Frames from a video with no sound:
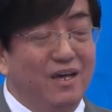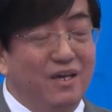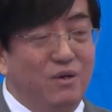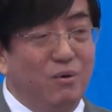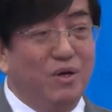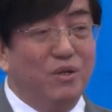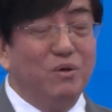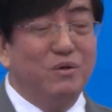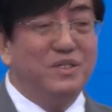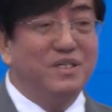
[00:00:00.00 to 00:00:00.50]
You
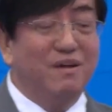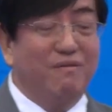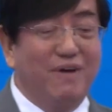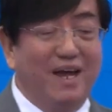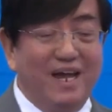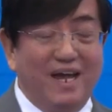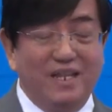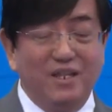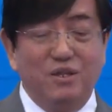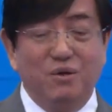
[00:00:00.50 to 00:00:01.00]
want to
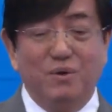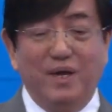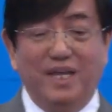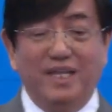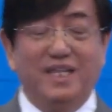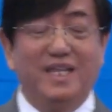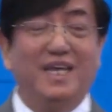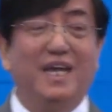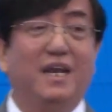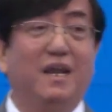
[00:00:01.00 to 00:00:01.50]
survive until
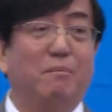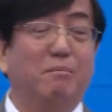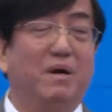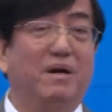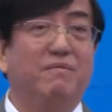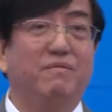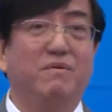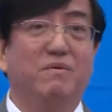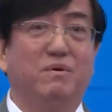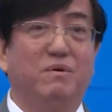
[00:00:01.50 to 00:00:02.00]
80 and
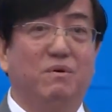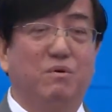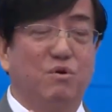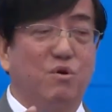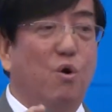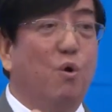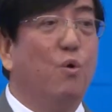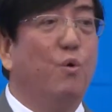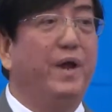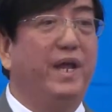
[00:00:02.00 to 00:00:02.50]
above?
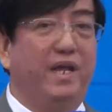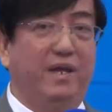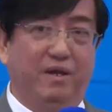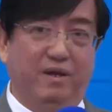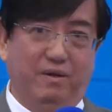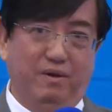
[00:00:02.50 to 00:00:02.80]
No way.